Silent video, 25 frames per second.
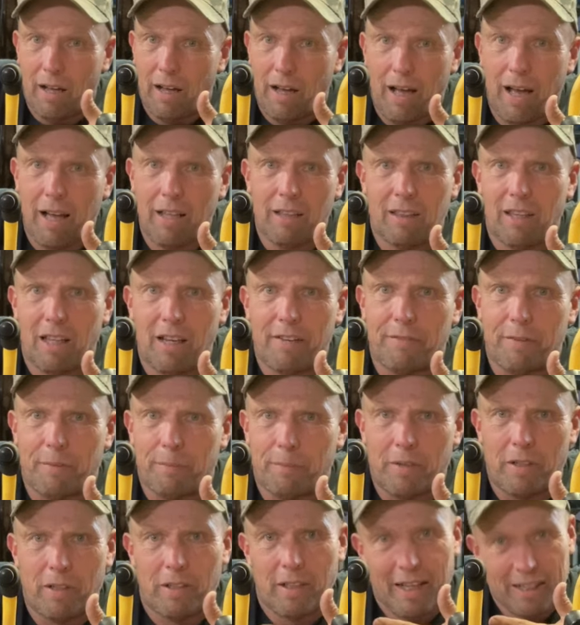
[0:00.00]
I love them
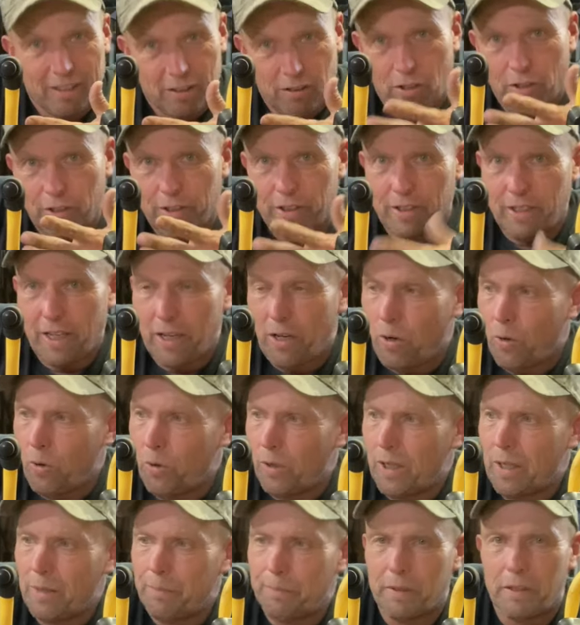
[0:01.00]
as long as they hold
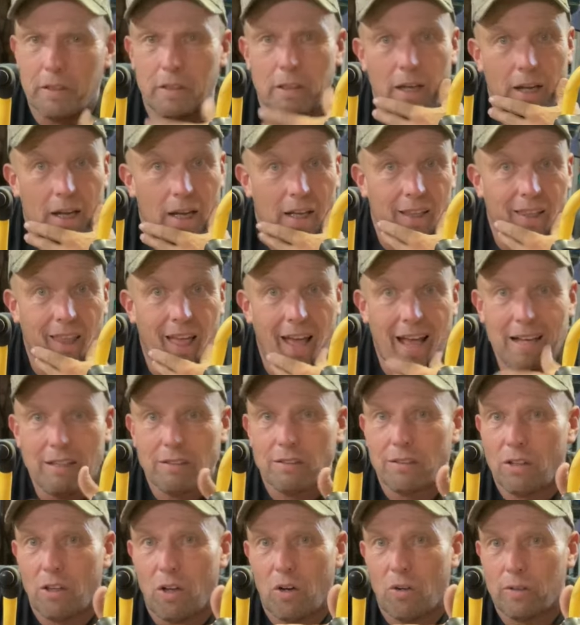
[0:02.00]
up and last
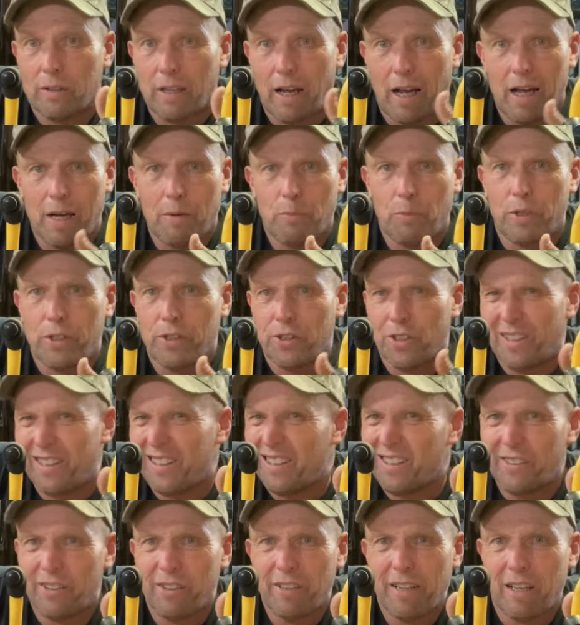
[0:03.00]
a long time, which
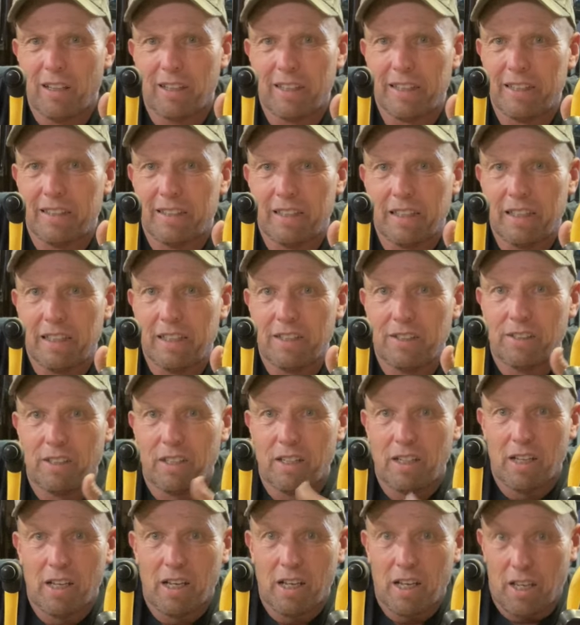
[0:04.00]
if they're LEDs,
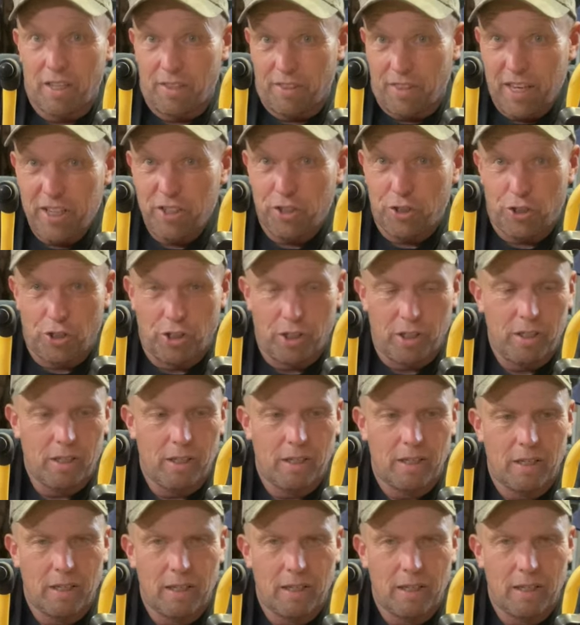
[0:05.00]
they should.